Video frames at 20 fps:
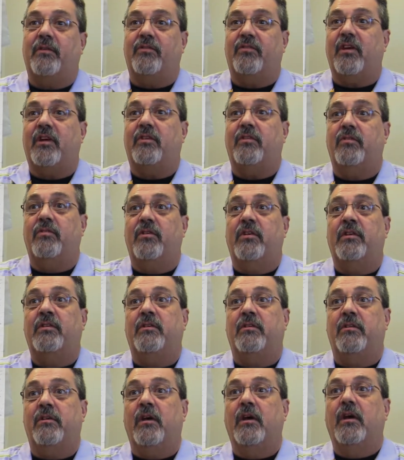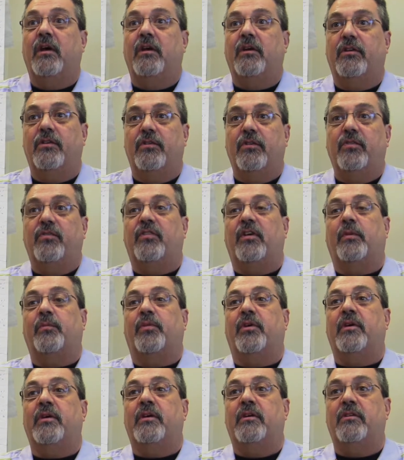It's like you need to do
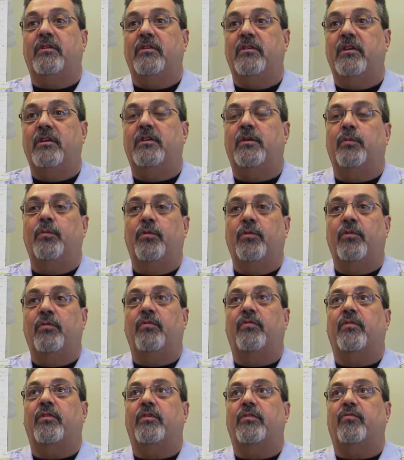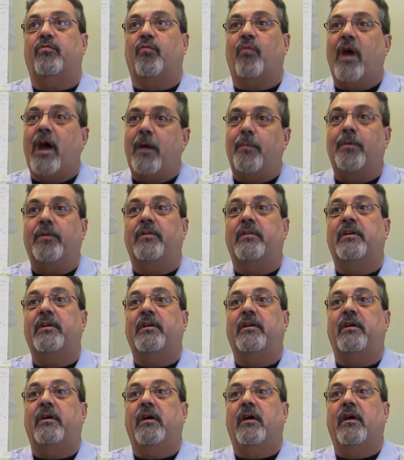something and you need to move as
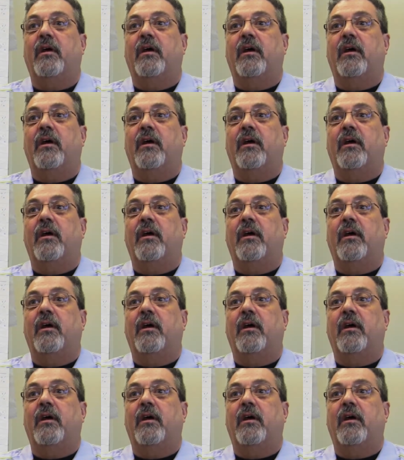rapidly